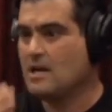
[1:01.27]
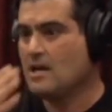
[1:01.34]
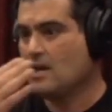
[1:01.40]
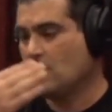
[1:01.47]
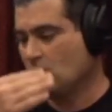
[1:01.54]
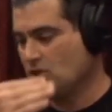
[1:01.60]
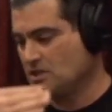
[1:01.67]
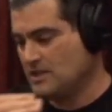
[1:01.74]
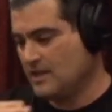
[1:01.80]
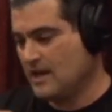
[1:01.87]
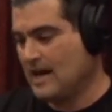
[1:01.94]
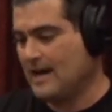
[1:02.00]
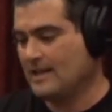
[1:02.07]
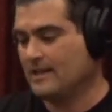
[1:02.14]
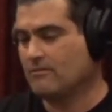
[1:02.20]
You just need
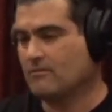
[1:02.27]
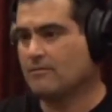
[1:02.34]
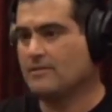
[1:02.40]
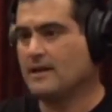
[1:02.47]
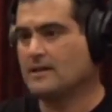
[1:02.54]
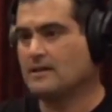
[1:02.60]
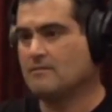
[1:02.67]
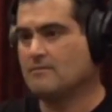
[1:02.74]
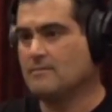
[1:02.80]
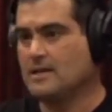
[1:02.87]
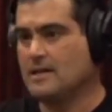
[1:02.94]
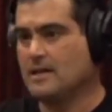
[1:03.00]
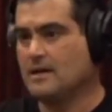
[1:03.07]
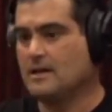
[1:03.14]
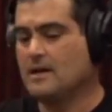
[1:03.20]
highly reflective media.